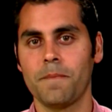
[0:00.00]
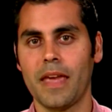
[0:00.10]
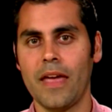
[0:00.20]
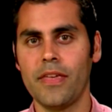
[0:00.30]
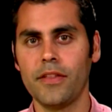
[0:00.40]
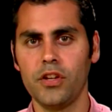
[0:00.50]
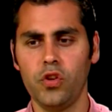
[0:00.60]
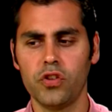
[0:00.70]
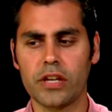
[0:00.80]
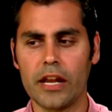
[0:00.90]
And then
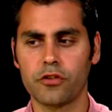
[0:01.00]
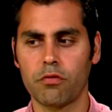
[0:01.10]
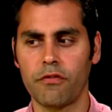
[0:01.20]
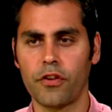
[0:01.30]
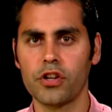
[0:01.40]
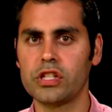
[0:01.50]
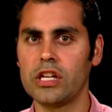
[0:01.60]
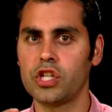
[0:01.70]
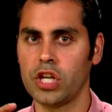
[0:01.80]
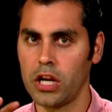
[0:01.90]
you just kind of reverse
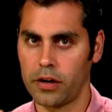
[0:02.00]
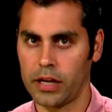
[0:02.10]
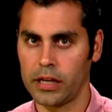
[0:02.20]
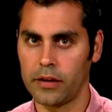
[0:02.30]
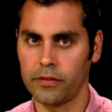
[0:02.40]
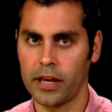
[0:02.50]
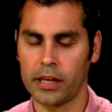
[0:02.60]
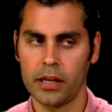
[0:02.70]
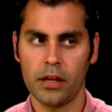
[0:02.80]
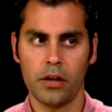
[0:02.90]
engineering of
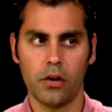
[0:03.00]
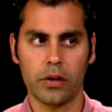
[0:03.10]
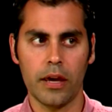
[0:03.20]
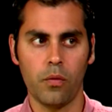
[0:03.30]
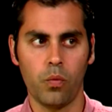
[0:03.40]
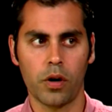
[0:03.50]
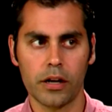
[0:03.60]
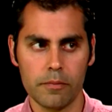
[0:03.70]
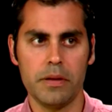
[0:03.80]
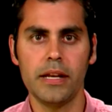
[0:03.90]
like, okay, we're
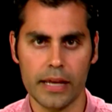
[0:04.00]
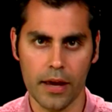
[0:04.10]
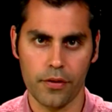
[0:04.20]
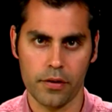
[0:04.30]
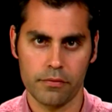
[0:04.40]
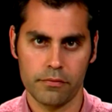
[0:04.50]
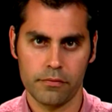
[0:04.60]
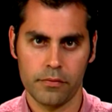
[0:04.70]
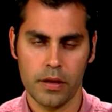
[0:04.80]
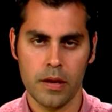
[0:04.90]
going to be together,
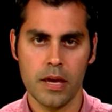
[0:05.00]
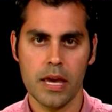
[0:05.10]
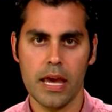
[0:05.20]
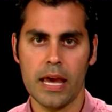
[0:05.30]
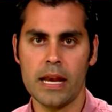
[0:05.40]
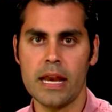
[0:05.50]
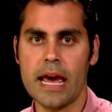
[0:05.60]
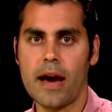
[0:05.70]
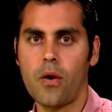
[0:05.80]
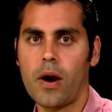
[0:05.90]
and
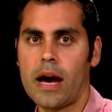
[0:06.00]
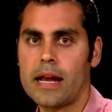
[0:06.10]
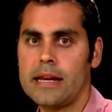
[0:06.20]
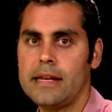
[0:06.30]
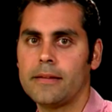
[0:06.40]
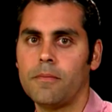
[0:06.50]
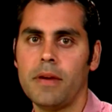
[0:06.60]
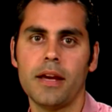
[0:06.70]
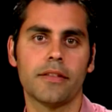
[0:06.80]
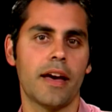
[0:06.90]
now I need to
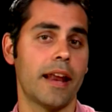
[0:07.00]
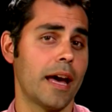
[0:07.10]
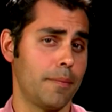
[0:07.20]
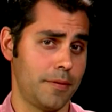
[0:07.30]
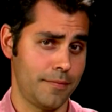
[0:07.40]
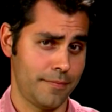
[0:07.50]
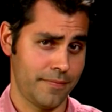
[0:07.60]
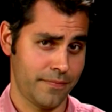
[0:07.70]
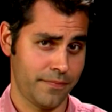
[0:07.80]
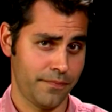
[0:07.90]
make that happen.
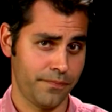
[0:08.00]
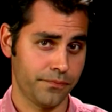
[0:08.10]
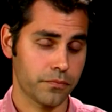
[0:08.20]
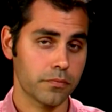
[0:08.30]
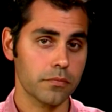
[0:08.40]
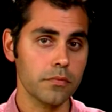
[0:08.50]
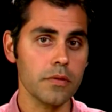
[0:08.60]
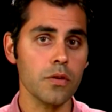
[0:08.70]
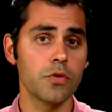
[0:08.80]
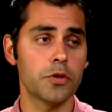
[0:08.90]

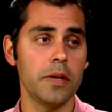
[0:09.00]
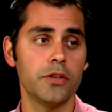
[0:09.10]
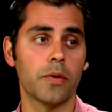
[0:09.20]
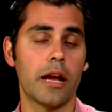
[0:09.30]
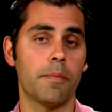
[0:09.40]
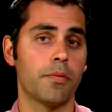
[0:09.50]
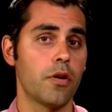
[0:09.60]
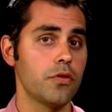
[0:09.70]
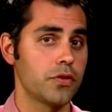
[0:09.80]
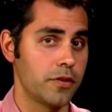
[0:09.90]
Which means when I
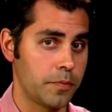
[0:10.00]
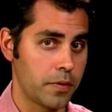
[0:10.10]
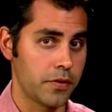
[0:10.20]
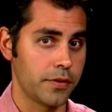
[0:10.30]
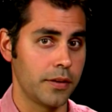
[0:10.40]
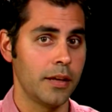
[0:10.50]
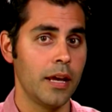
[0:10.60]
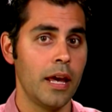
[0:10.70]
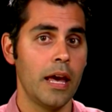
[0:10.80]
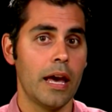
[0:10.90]
approach this person,
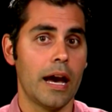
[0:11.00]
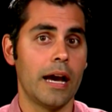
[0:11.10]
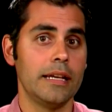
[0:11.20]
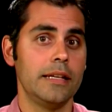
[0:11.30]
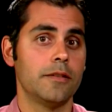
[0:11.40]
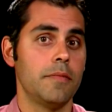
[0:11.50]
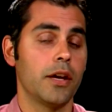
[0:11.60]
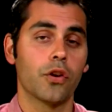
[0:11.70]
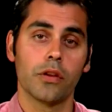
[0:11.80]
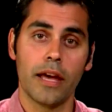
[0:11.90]
I need to
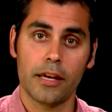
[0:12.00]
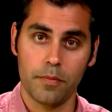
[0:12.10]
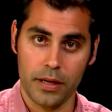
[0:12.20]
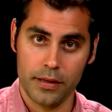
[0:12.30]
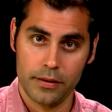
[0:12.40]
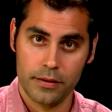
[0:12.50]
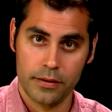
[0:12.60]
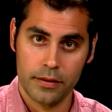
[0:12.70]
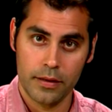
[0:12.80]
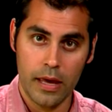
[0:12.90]
make her like me.
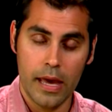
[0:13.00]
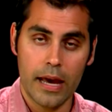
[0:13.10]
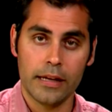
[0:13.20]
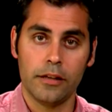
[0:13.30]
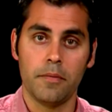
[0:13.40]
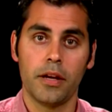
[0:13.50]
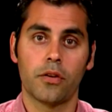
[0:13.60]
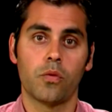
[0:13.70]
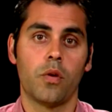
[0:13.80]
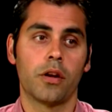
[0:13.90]
I need to make
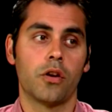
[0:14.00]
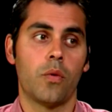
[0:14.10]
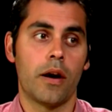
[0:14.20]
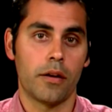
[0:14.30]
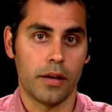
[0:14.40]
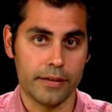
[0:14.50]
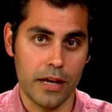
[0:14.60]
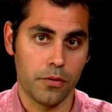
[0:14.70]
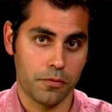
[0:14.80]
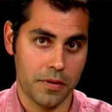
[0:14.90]
her want to go out on a
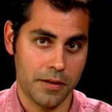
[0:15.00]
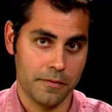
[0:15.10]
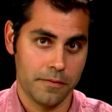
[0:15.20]
date with me.